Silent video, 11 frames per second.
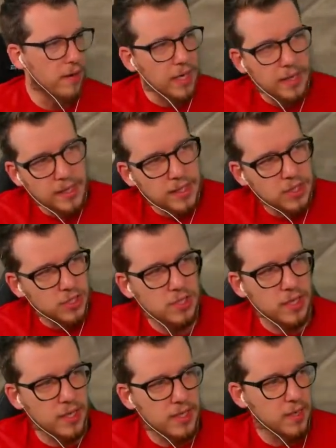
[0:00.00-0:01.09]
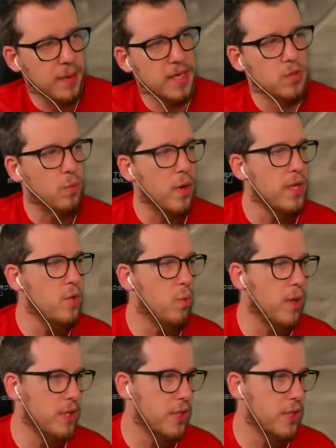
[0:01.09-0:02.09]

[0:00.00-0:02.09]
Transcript: And I think it's just, like, it depends on what you want